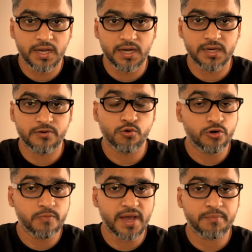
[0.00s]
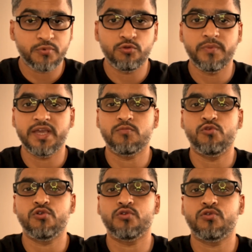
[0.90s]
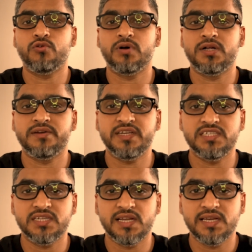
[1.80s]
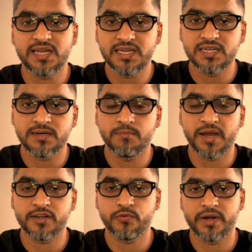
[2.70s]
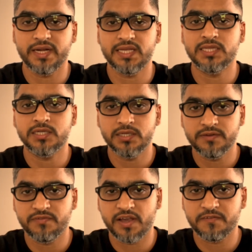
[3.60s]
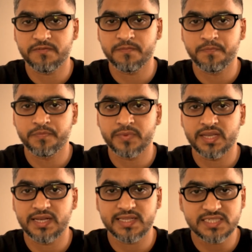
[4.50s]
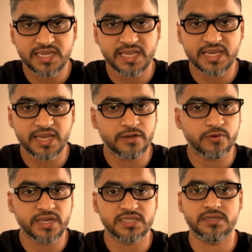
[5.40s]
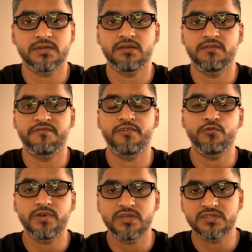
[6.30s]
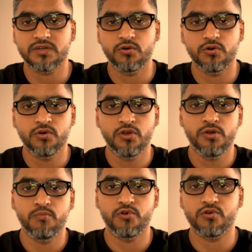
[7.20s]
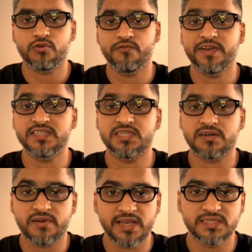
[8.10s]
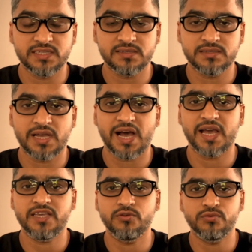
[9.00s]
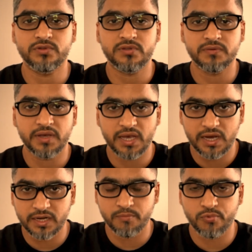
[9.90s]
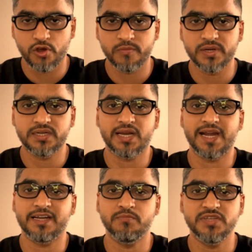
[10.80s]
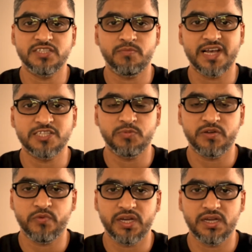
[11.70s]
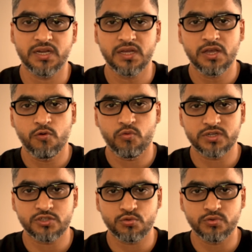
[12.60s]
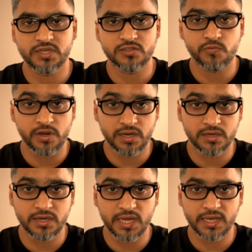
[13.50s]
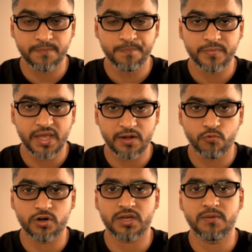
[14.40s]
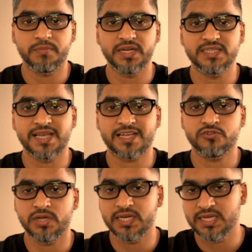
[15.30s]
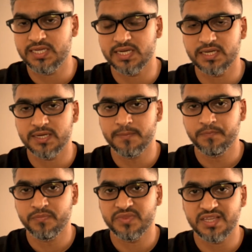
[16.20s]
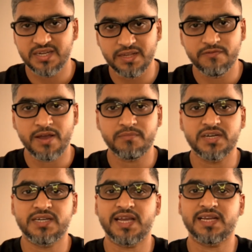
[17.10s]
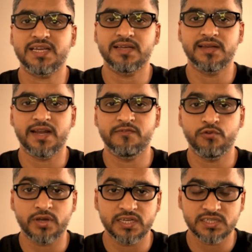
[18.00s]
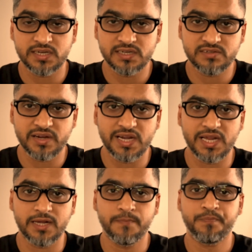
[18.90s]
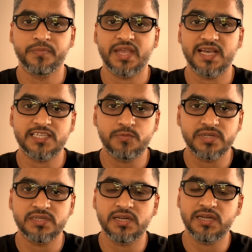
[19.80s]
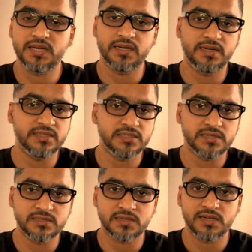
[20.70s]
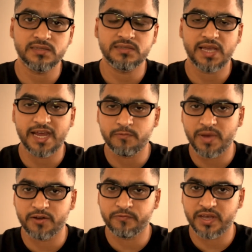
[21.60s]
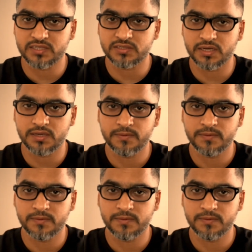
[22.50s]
a roadmap to make Morocco a regional leader by 2035. Let's take education. A few years ago, Morocco faced a crisis, high youth unemployment and a mismatch between what students were learning and what companies actually needed. They revamped technical and vocational training, especially in digital skills and manufacturing.